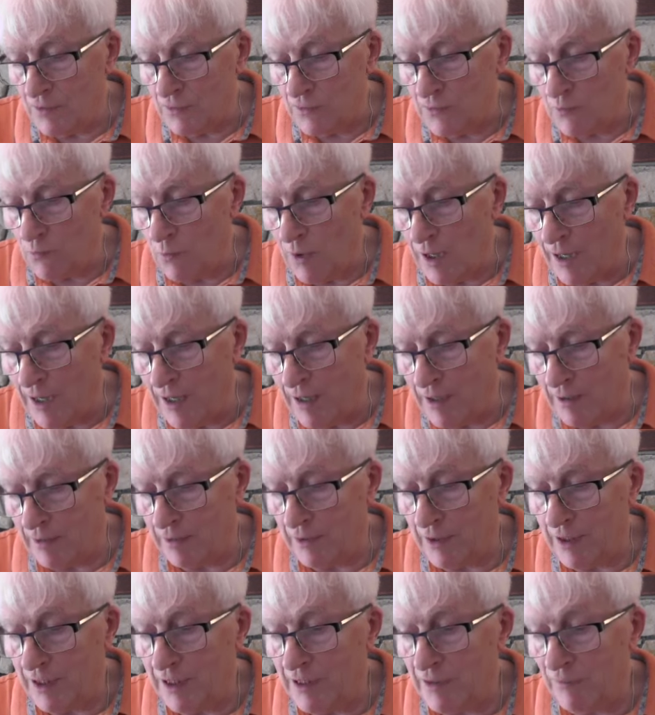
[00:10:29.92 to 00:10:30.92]
as
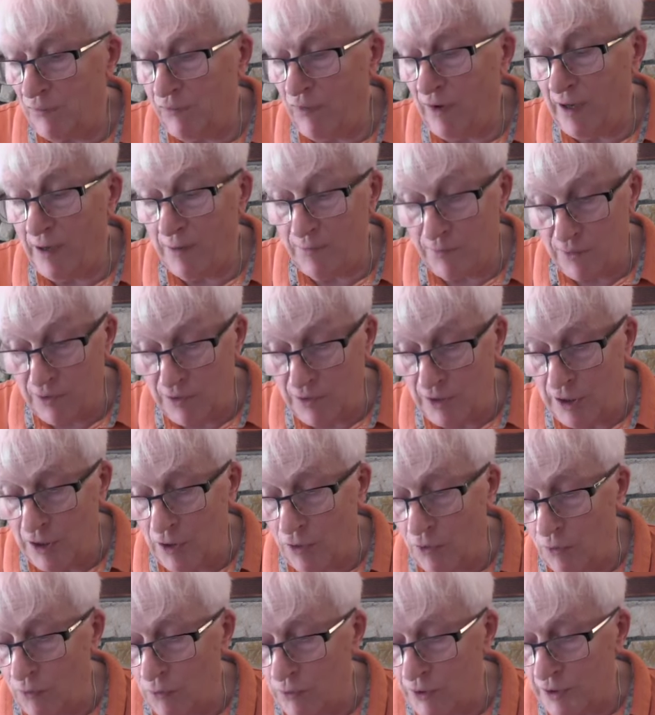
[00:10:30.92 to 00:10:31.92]
well. And he's found in the
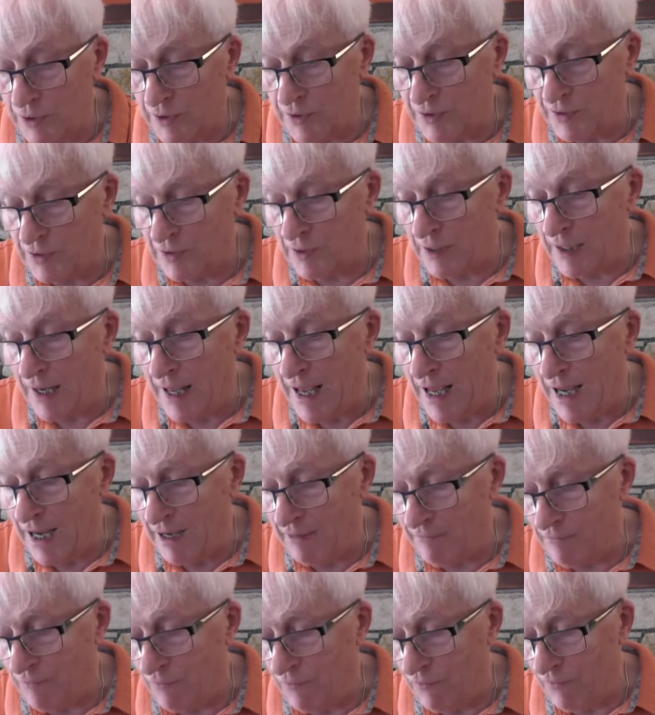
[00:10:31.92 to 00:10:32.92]
oldest
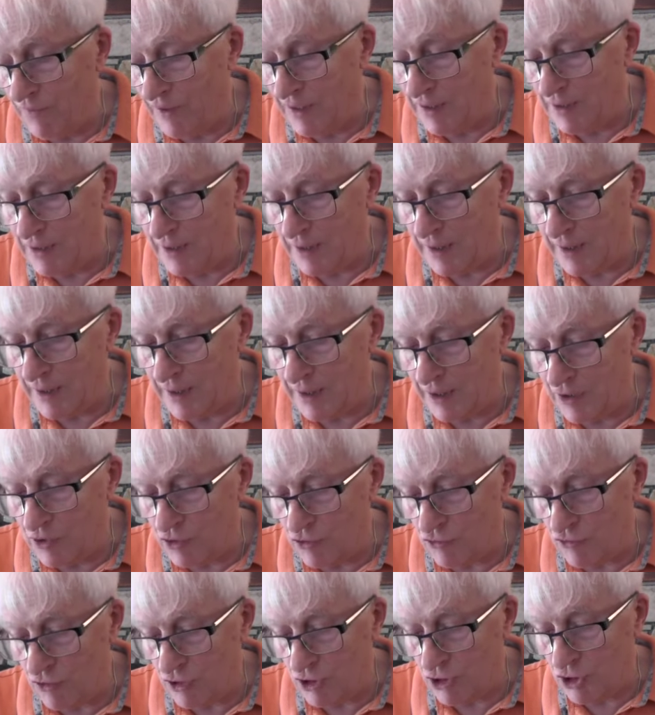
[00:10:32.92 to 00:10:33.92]
layer of Vedic
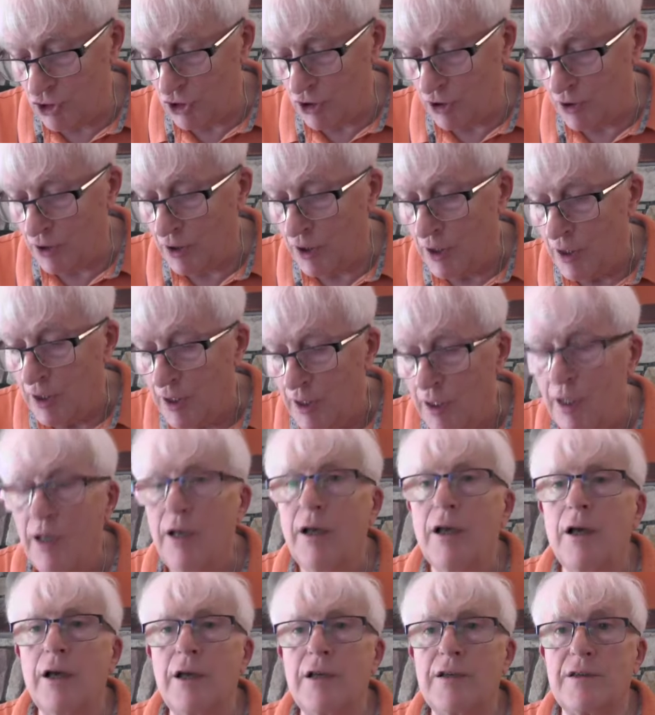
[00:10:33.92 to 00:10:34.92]
literature.
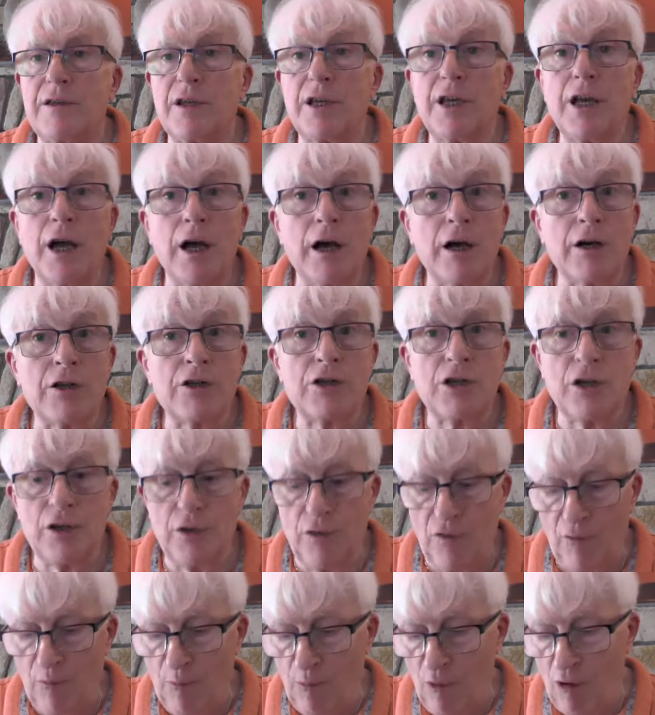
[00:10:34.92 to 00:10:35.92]
He's the guardian
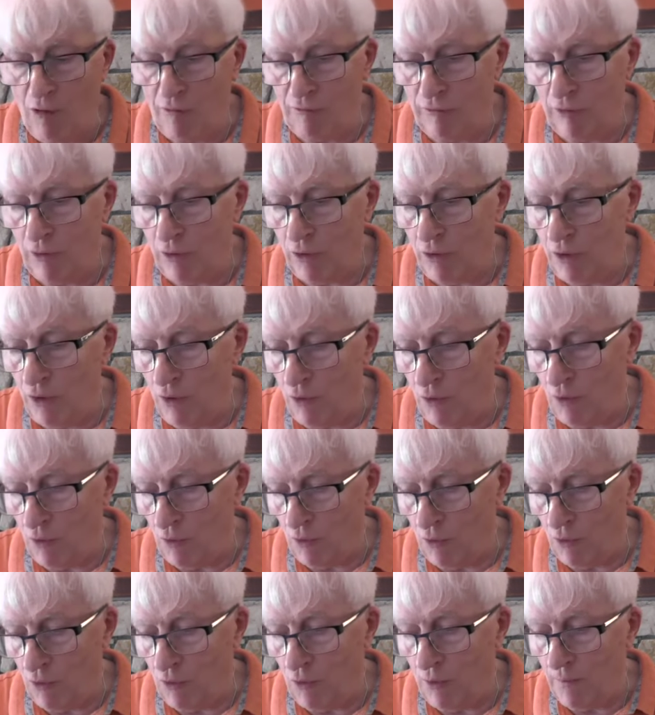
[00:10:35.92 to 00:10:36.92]
of moral
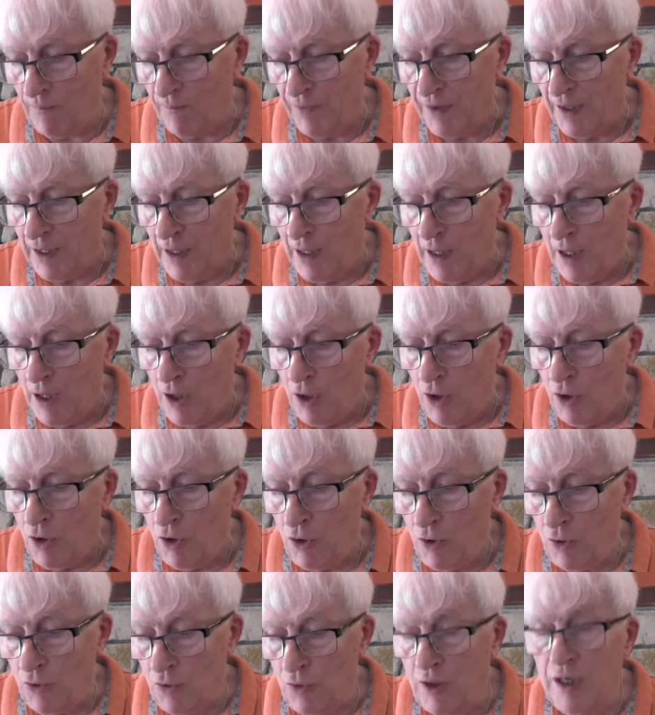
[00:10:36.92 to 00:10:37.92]
law,
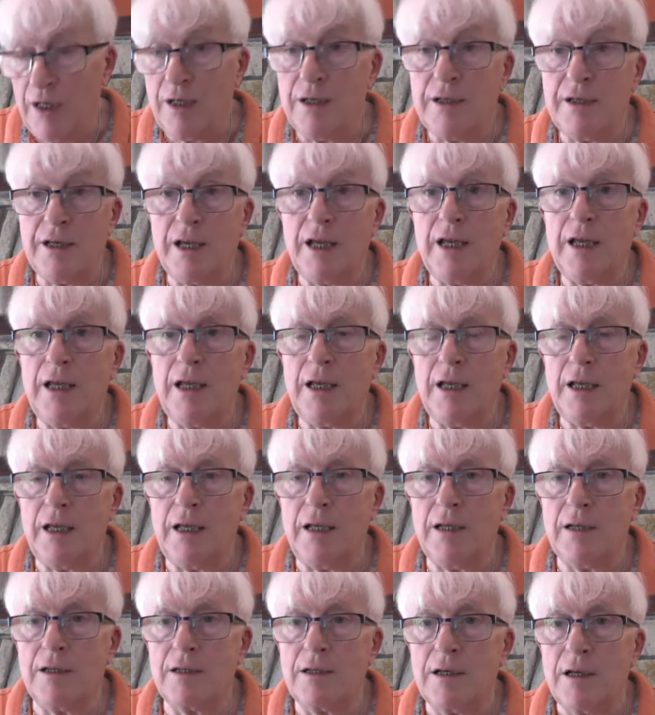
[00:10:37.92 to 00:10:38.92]
who
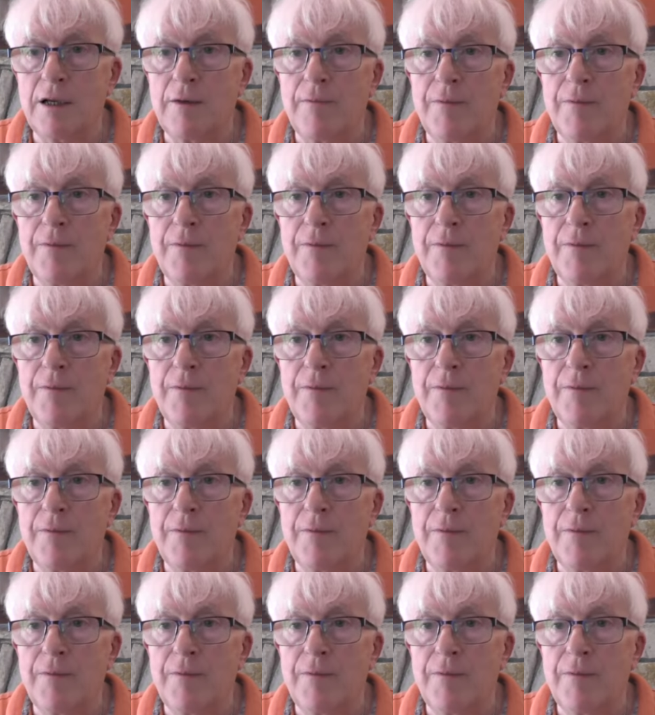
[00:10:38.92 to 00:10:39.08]
indeed,